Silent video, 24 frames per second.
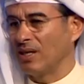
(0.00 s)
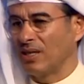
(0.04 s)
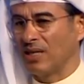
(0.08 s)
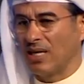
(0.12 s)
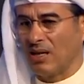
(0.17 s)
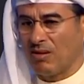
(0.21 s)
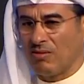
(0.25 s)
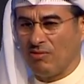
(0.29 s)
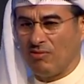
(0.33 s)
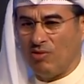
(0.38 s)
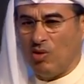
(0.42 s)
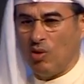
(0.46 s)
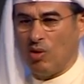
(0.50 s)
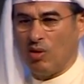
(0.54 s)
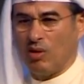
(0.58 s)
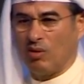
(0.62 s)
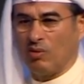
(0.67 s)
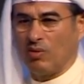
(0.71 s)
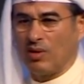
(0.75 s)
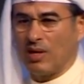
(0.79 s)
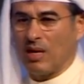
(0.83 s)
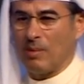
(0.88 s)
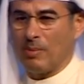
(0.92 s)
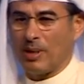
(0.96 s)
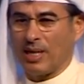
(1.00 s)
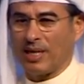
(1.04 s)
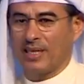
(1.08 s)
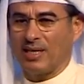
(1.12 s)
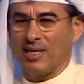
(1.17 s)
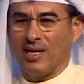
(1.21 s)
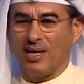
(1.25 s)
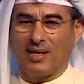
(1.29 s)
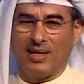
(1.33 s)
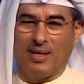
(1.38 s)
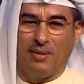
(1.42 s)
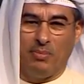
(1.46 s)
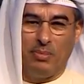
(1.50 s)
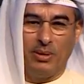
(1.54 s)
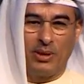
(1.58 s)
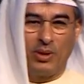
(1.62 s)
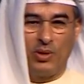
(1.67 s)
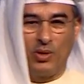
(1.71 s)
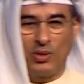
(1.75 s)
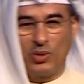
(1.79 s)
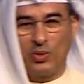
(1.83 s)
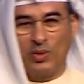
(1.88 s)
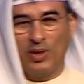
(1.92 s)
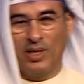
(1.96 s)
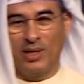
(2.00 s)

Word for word: got involved with Americana because we